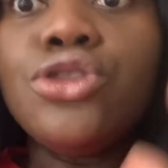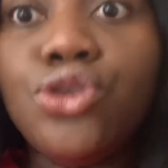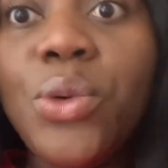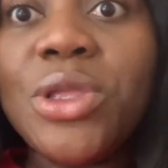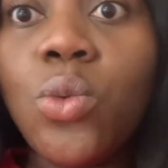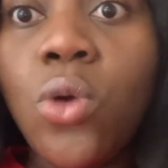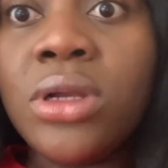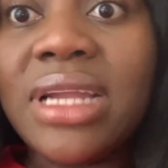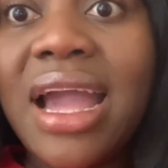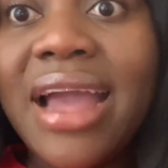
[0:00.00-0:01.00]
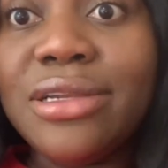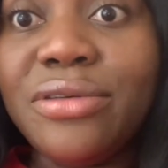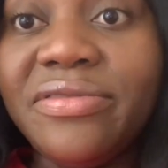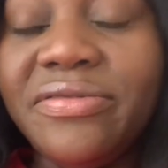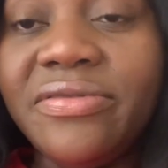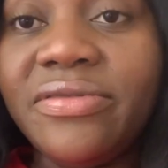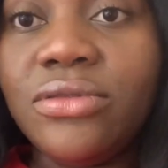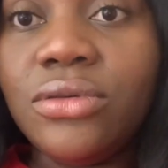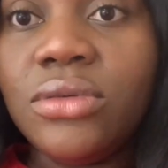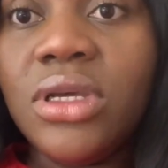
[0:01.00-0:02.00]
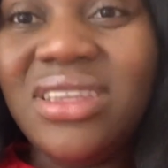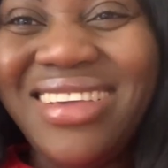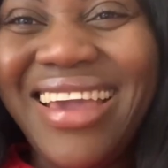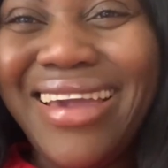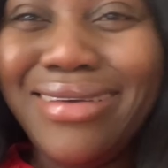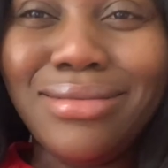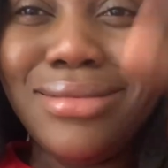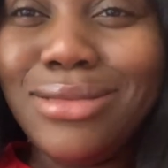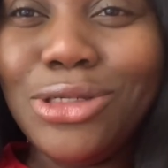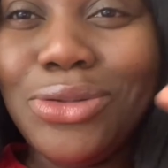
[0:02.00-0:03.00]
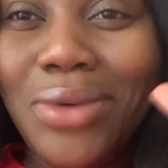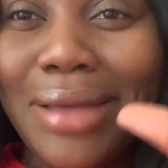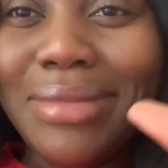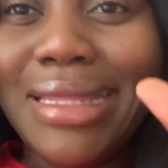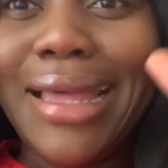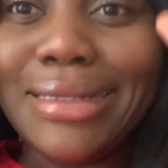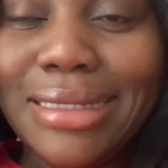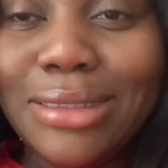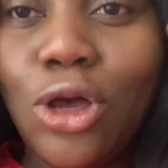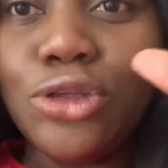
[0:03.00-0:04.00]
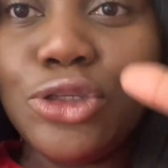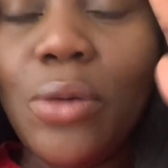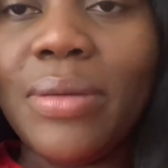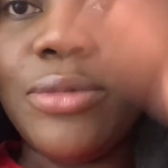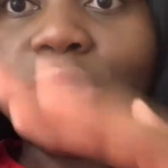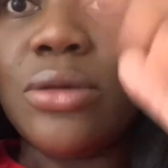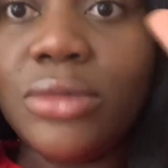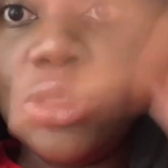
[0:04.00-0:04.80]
2-in-1 kind of, yeah, you know what I mean, like it's got top and bottom